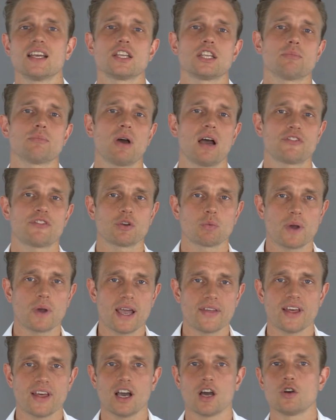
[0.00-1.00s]
You might have to
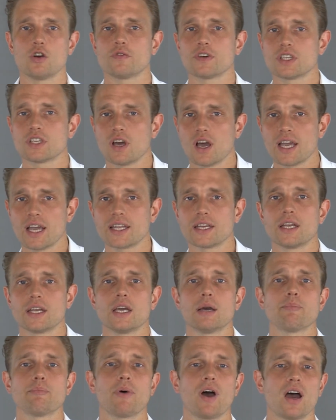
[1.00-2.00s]
wear that overnight,
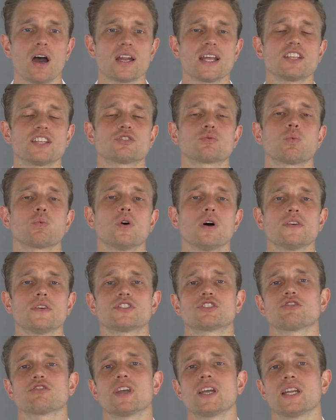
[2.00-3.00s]
but it's worth
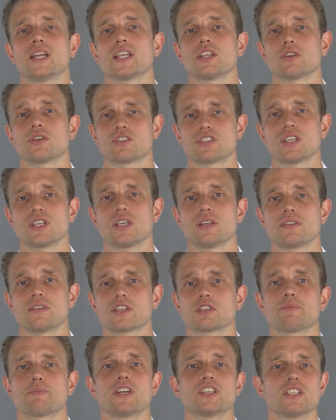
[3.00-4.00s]
straightening your teeth,
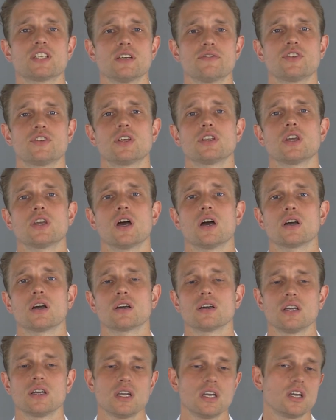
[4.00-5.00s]
especially if you're
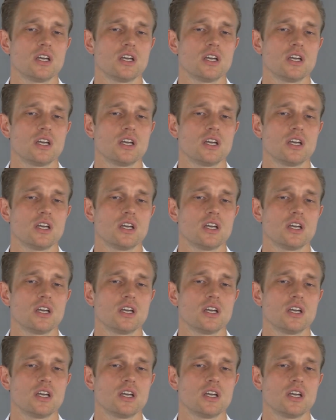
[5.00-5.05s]
young.